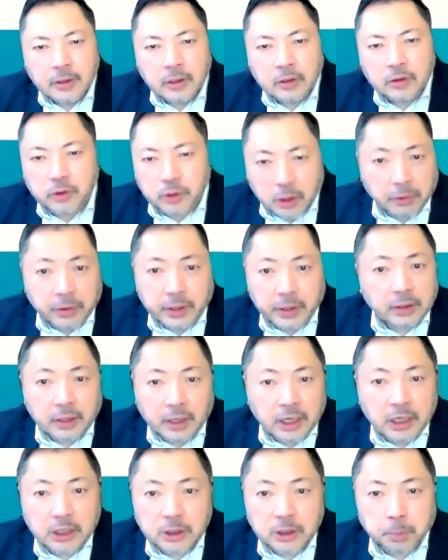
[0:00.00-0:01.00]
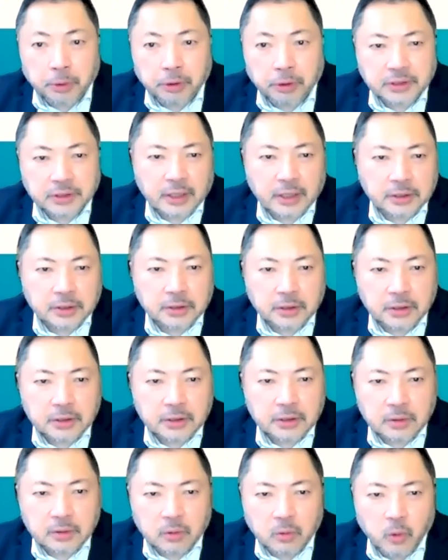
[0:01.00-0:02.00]
During these
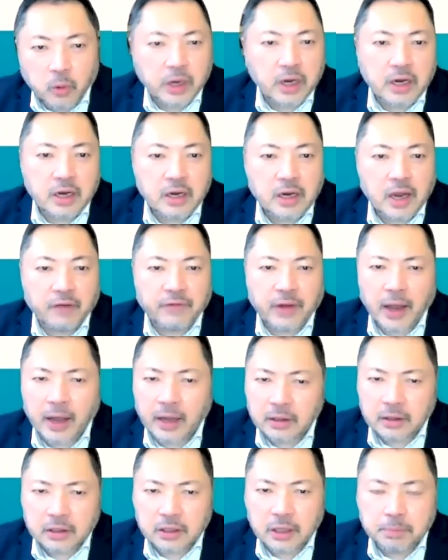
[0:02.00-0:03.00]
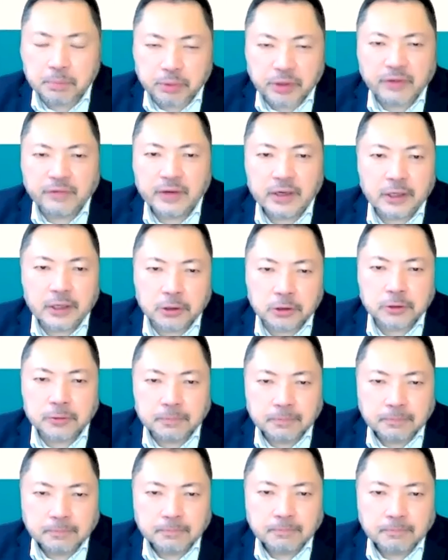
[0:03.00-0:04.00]
processes, we have had the privilege
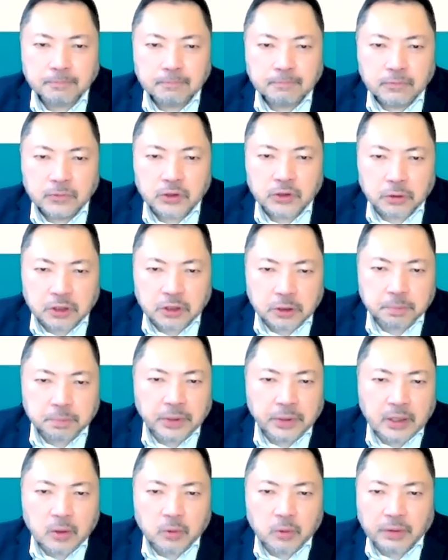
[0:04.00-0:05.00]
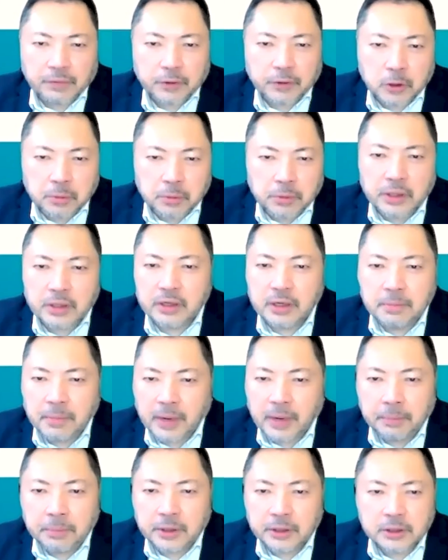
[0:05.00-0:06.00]
to speak with community
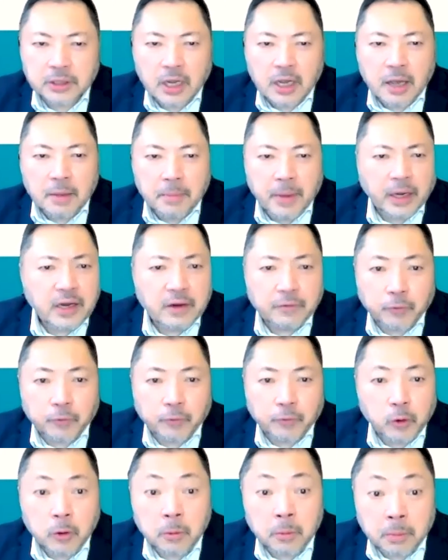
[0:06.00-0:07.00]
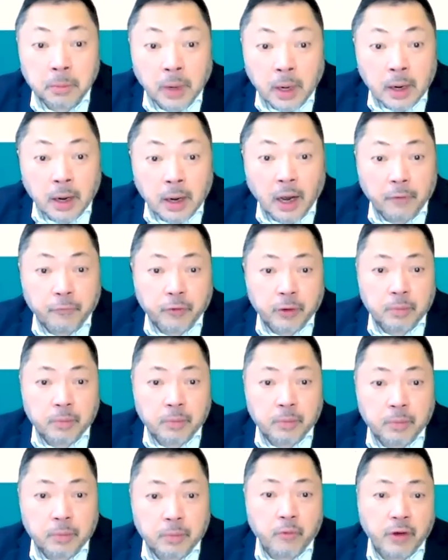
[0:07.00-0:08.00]
members, many of whom are
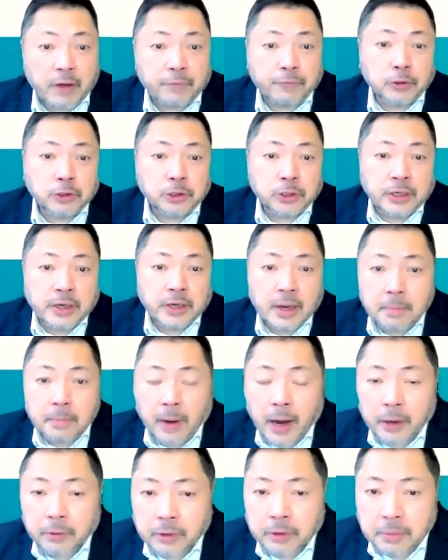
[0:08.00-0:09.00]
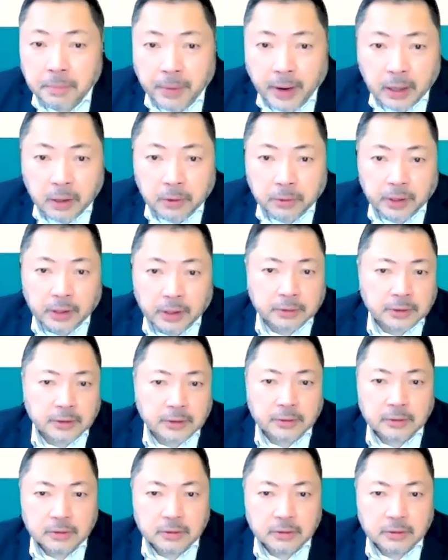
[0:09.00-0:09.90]
from refugee and migrant backgrounds.